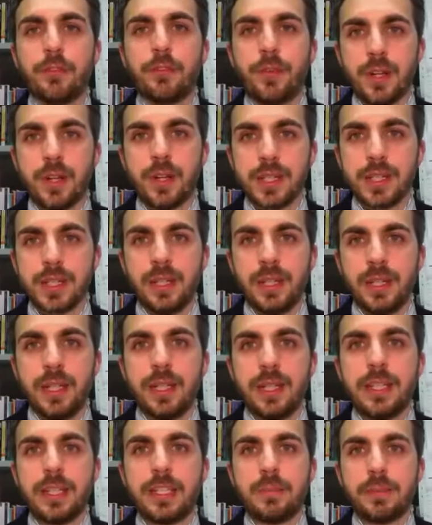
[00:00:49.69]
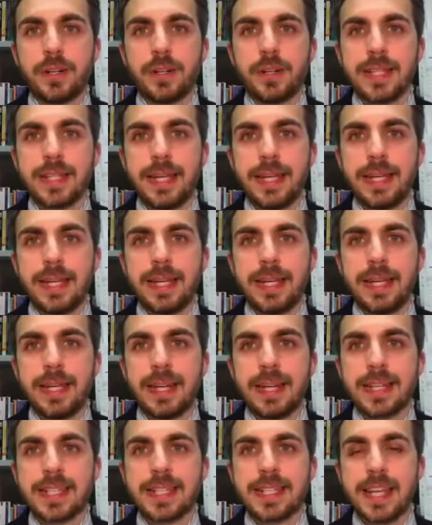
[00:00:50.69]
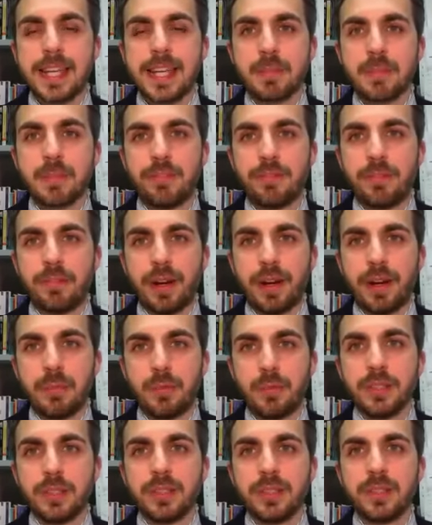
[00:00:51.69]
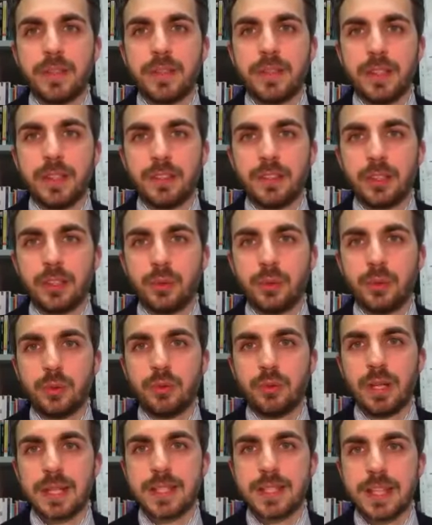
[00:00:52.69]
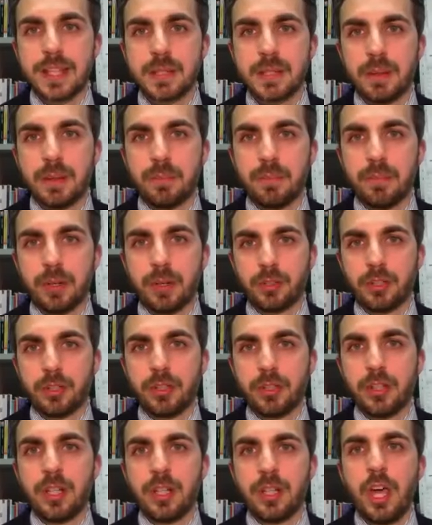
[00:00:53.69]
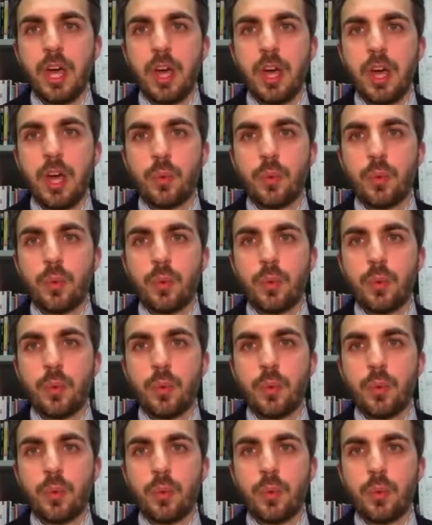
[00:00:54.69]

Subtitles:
First, it presents an assessment framework, the Intercultura Assessment Protocol,